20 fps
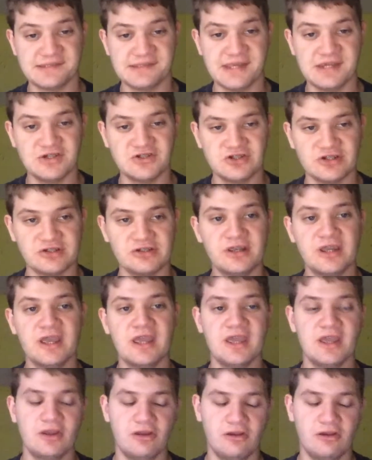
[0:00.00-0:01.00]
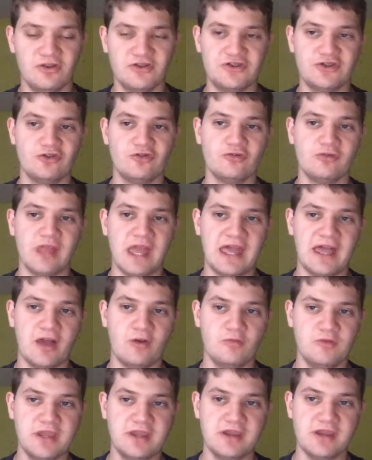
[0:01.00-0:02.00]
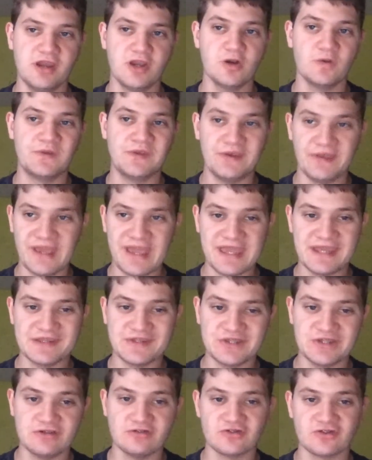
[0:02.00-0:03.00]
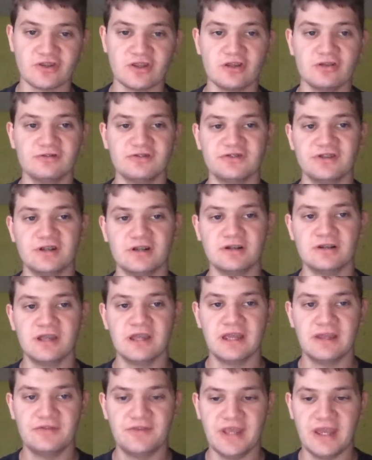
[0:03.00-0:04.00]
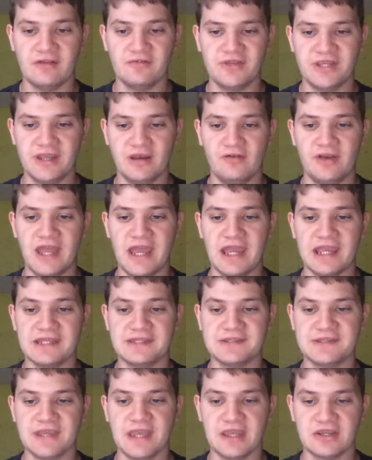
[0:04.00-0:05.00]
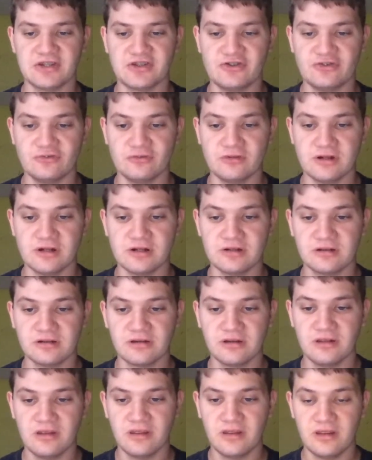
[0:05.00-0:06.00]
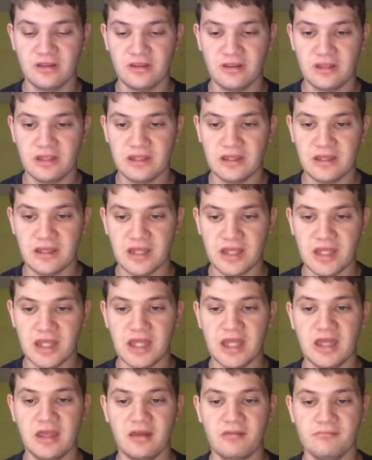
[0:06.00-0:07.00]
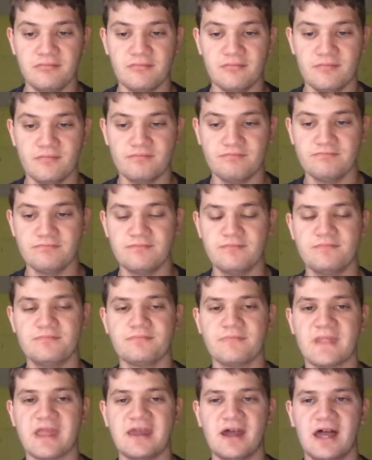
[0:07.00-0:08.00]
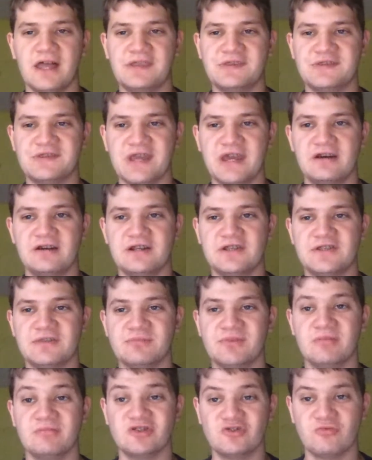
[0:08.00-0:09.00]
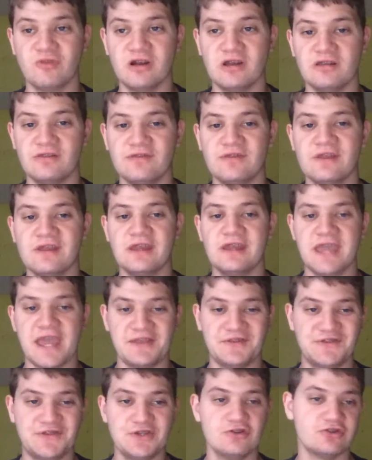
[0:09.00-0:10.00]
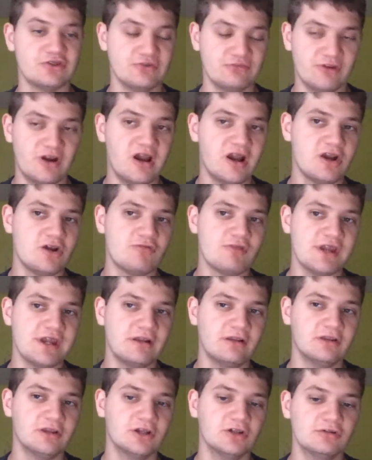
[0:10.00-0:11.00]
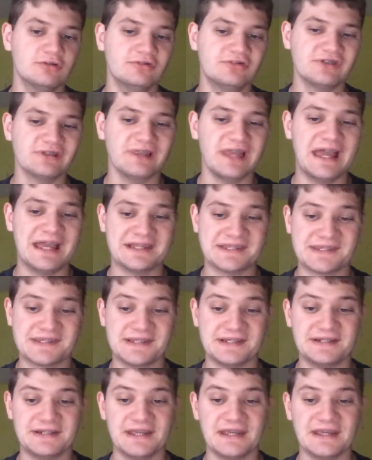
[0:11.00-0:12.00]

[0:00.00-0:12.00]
Penn Station. Also, a week ago today, Sears closed their downtown Hackensack store on Saturday, September 12th, and Sears and Rockaway closed last Sunday.